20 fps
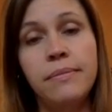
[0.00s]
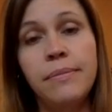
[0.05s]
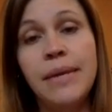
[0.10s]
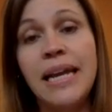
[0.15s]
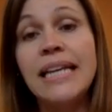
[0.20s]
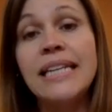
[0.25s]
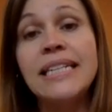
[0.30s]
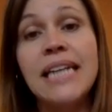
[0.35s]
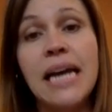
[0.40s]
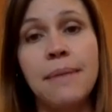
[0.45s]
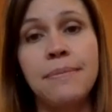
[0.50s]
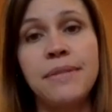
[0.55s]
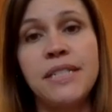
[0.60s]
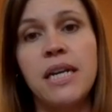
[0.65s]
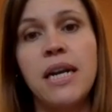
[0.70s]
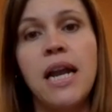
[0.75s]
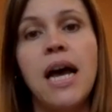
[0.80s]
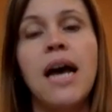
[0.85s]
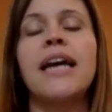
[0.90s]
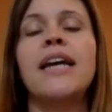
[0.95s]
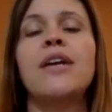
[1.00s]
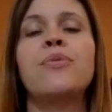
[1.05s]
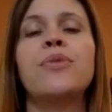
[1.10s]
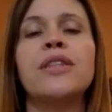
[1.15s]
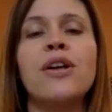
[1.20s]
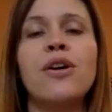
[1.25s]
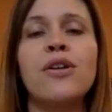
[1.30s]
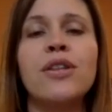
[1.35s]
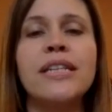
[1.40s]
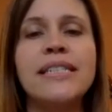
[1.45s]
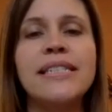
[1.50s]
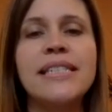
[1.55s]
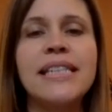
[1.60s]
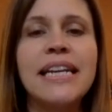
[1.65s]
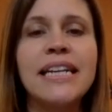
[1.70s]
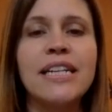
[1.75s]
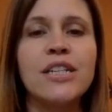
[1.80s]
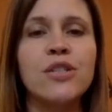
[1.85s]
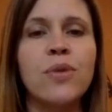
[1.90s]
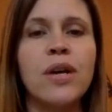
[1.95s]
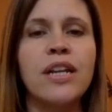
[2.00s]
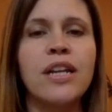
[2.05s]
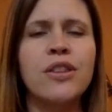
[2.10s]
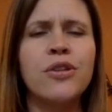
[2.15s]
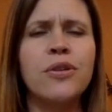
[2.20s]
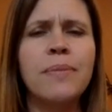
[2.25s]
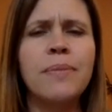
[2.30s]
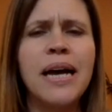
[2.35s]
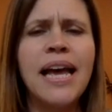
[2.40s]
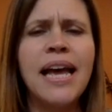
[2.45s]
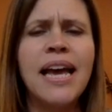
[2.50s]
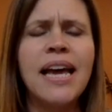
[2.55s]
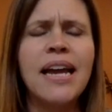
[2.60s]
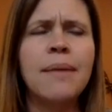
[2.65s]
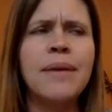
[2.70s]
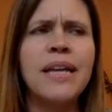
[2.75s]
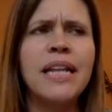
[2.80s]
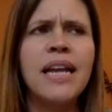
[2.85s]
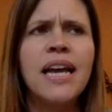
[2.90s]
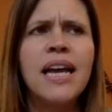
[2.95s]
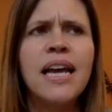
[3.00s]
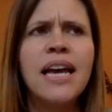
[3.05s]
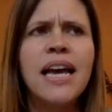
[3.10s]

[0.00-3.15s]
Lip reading: many times a night with all these things running through my head. I mean,